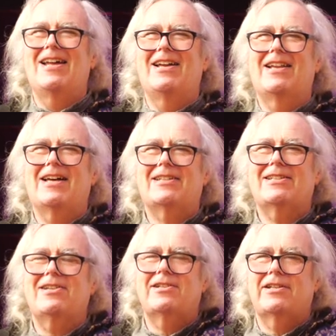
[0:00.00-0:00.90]
and that
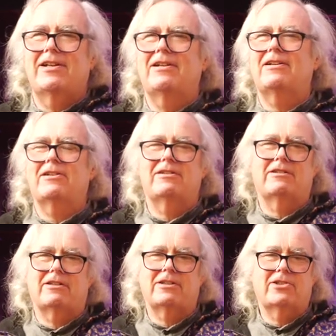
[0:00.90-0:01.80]
centered it. And
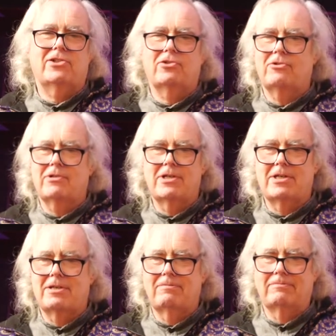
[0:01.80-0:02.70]
I
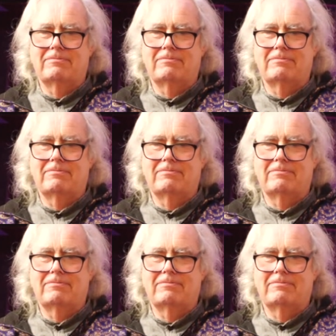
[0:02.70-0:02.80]
saw a